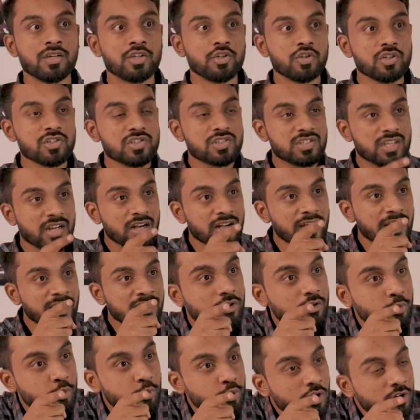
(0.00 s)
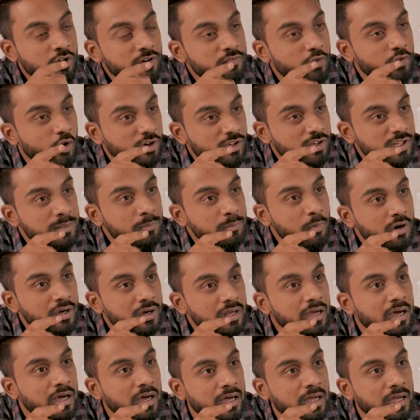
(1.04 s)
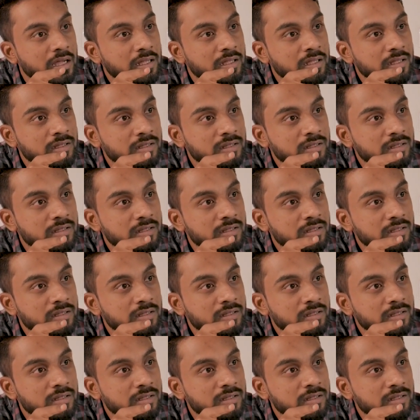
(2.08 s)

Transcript: You're still riding 2014 model car.